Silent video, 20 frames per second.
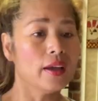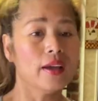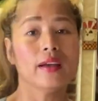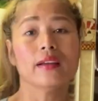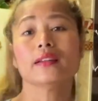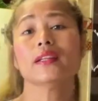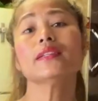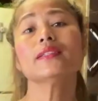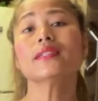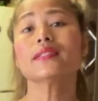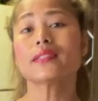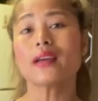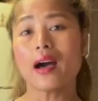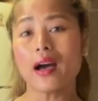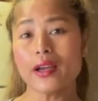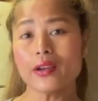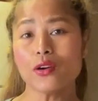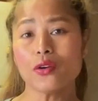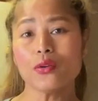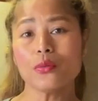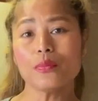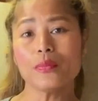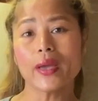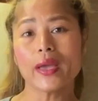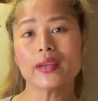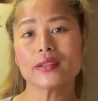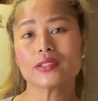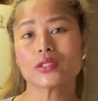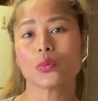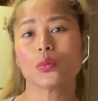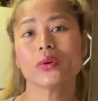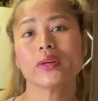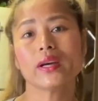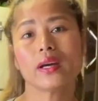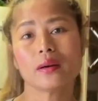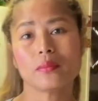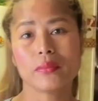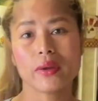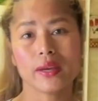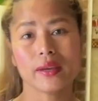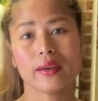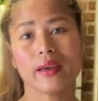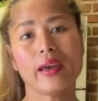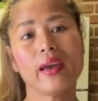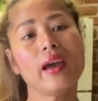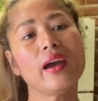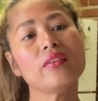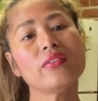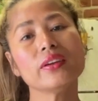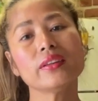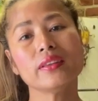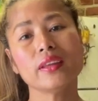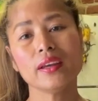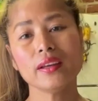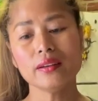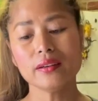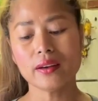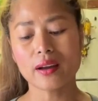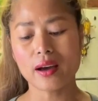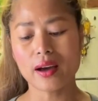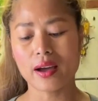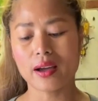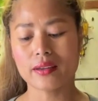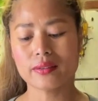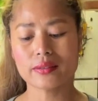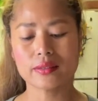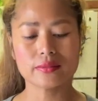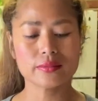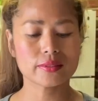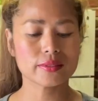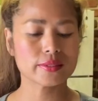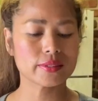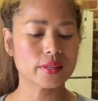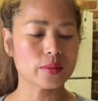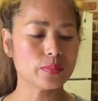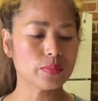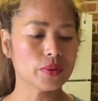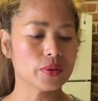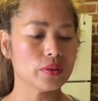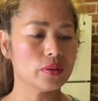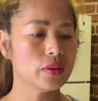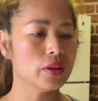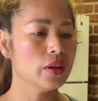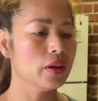this is iPhone bake, so we're gonna make everything nice and simple.